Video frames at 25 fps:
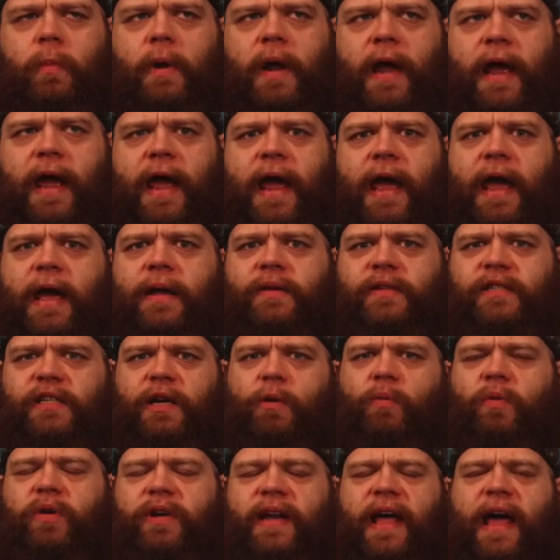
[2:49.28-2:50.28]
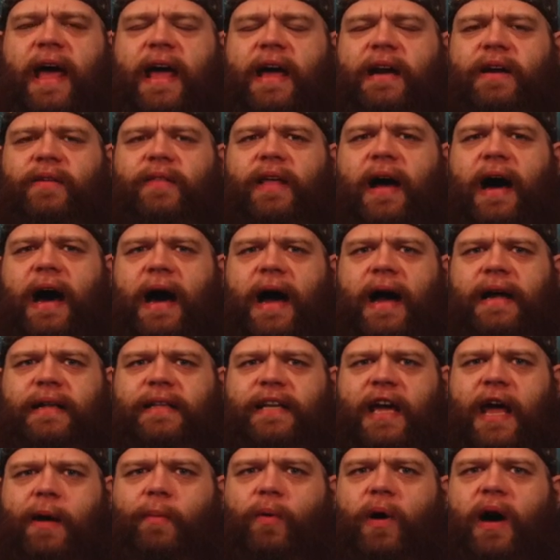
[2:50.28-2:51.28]
ahead of the high
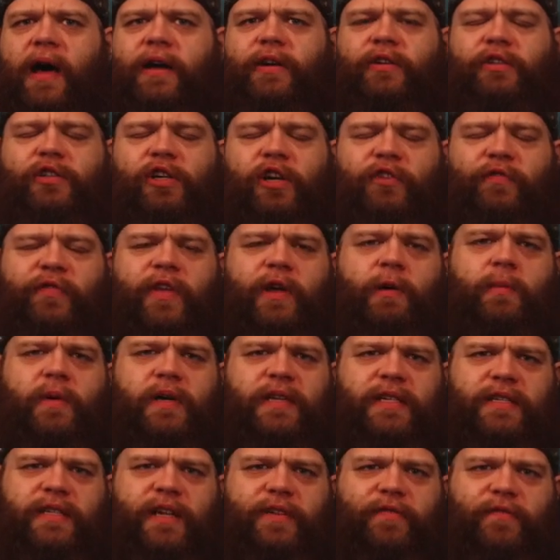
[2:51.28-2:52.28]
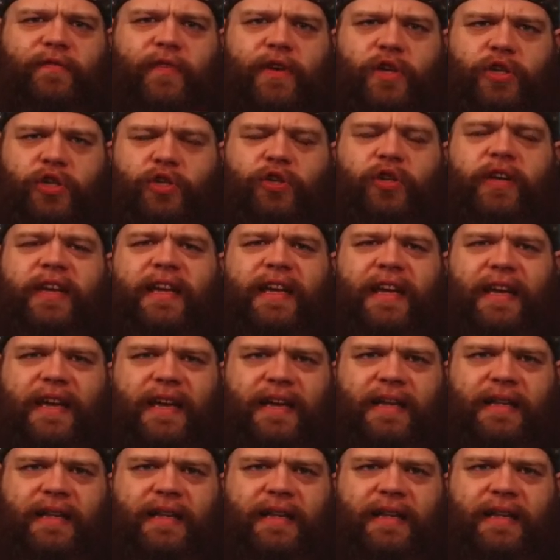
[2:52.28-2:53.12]
table, I don't know if he was officially